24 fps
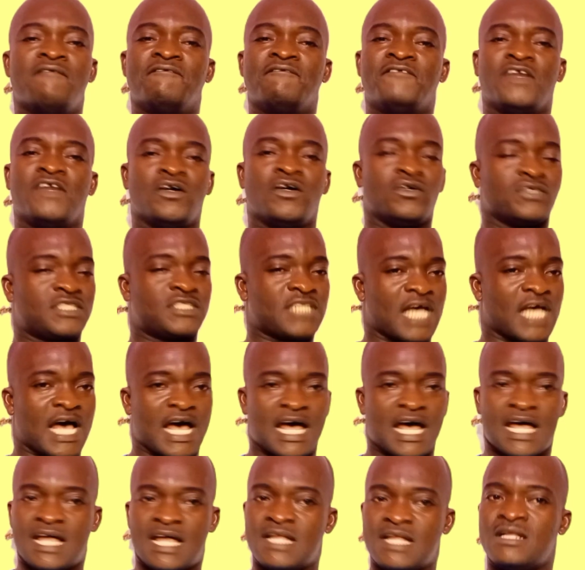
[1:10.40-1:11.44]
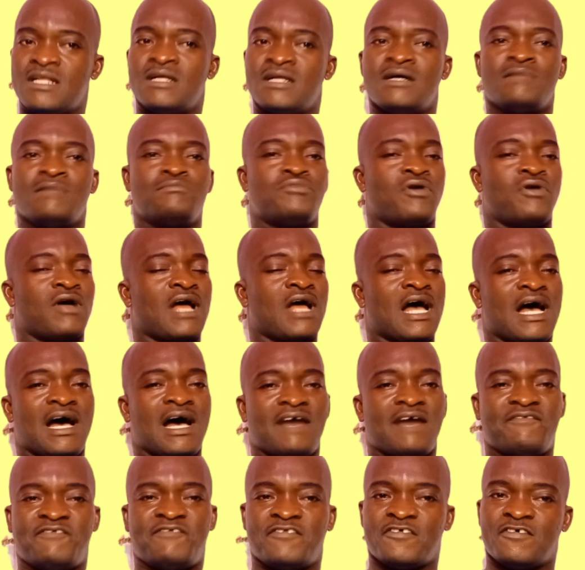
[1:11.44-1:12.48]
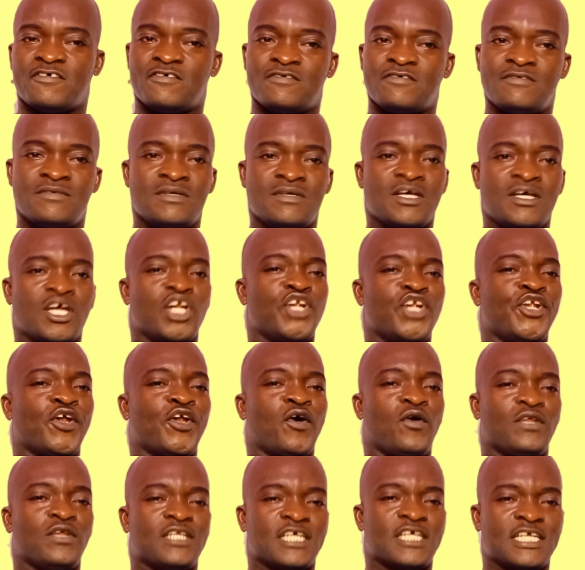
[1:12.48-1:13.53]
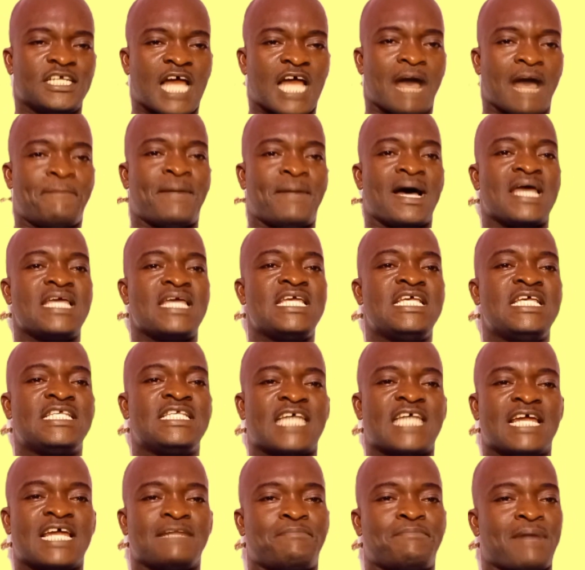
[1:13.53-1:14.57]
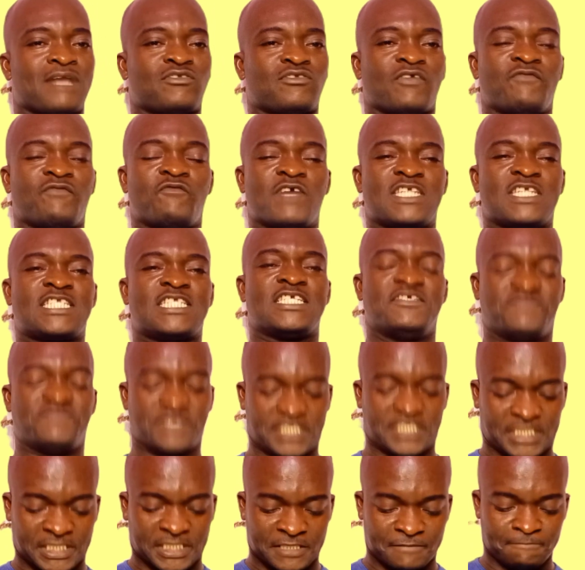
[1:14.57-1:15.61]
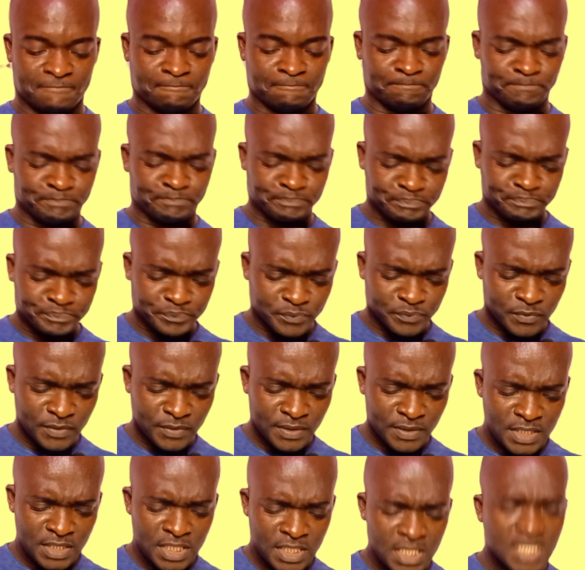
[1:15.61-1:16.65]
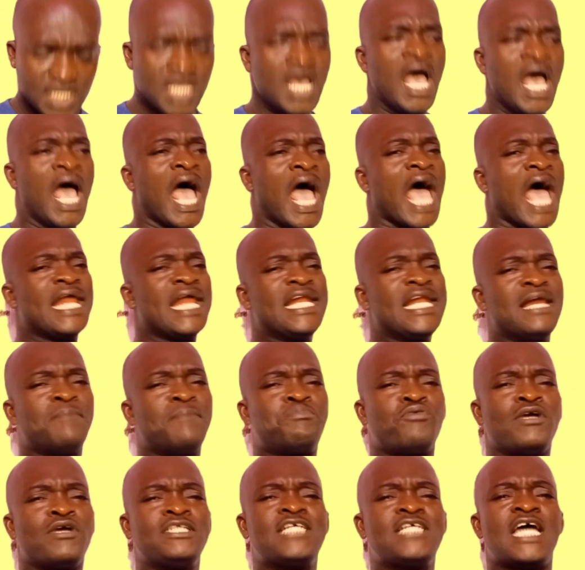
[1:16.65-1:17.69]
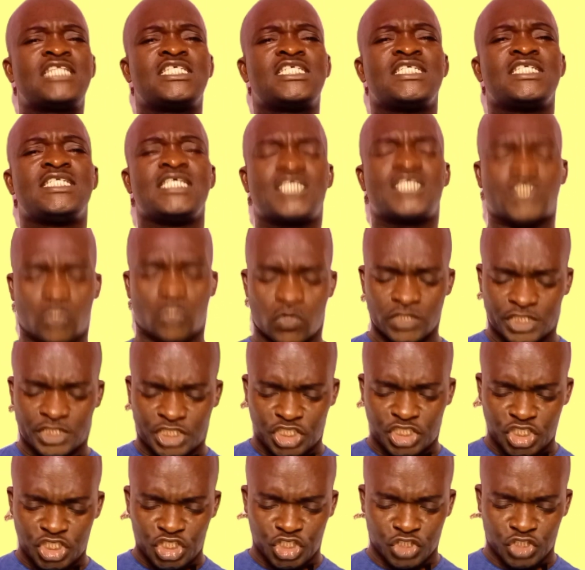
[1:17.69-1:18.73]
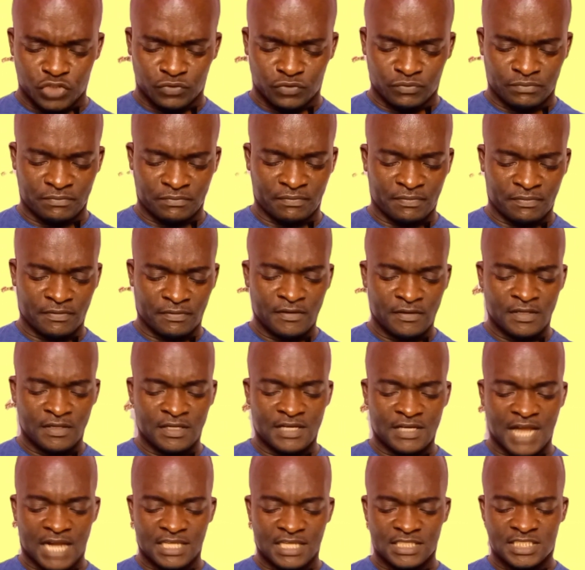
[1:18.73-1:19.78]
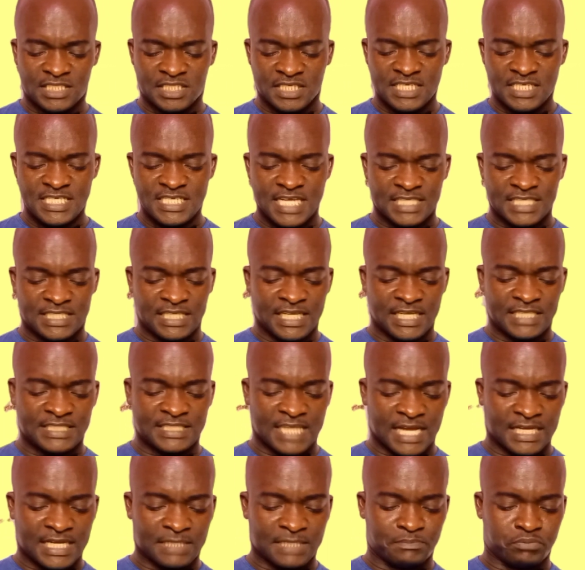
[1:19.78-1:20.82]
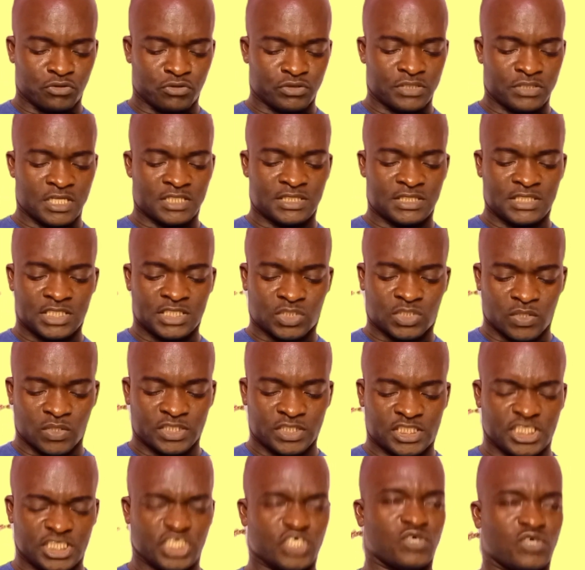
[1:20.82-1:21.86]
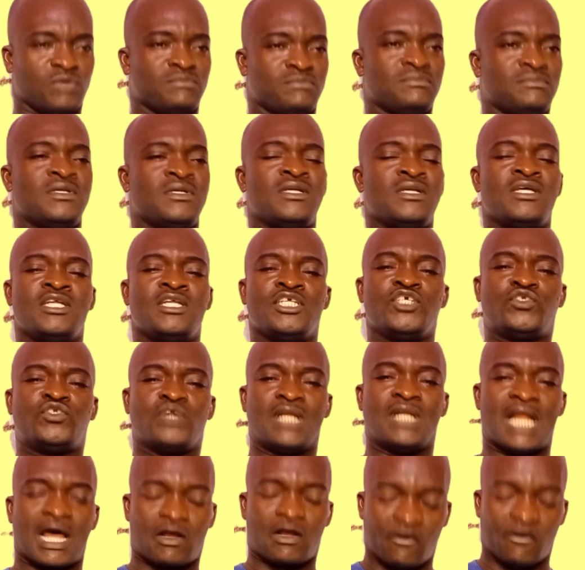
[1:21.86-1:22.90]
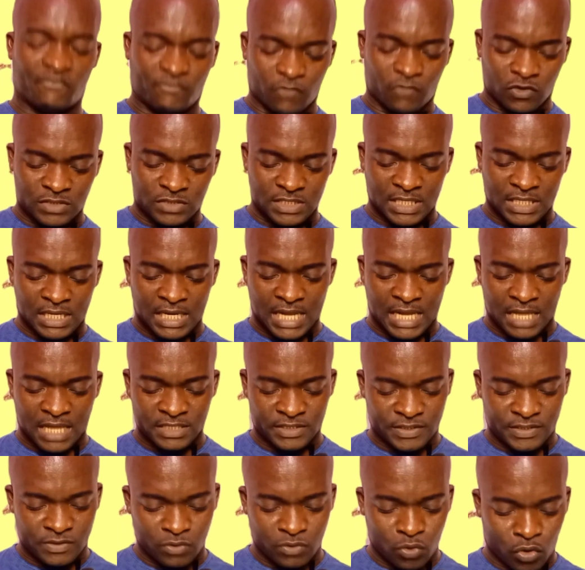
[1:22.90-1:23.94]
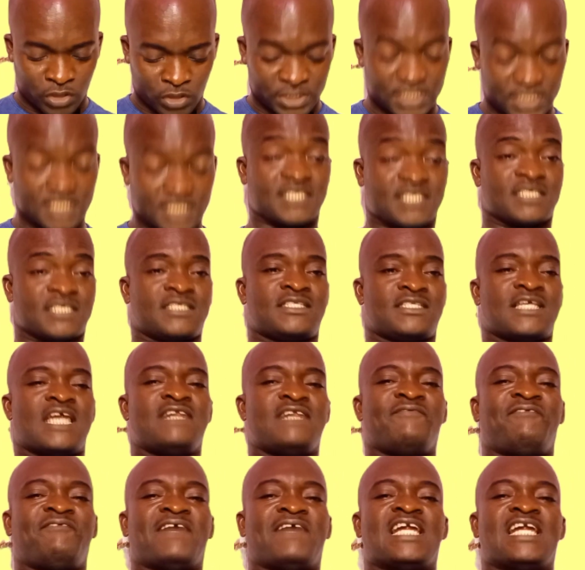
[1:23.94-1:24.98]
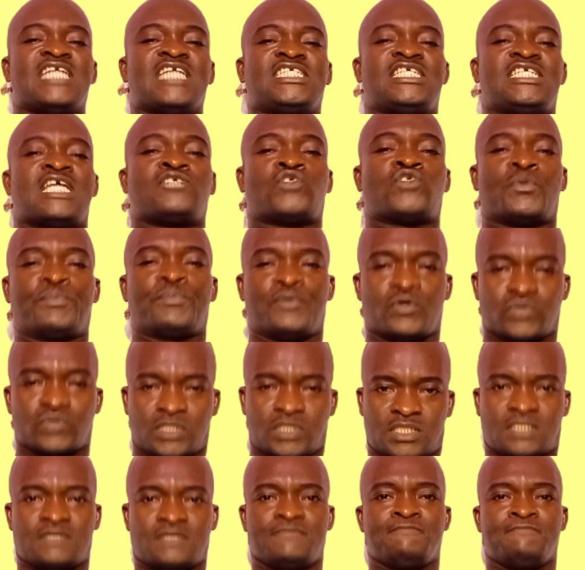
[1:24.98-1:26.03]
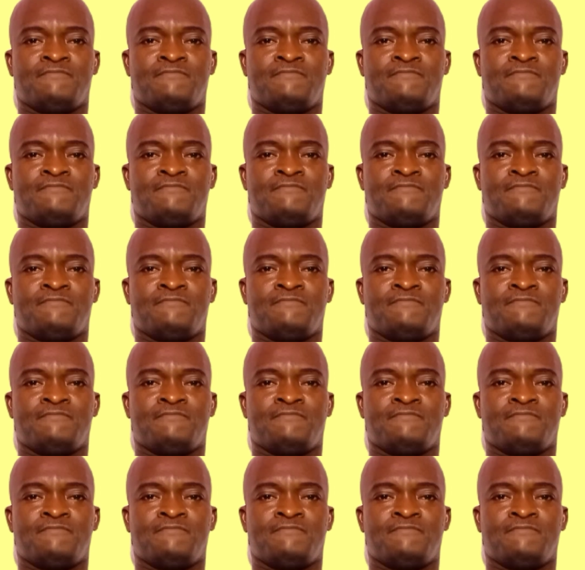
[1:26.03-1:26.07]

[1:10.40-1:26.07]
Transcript: Volta, Brong-Ahafo, Northern, Upper East, and part of Western region. And then the project discontinued. That is 3 years later, the project discontinued due to lack of what? Logistics and financial support.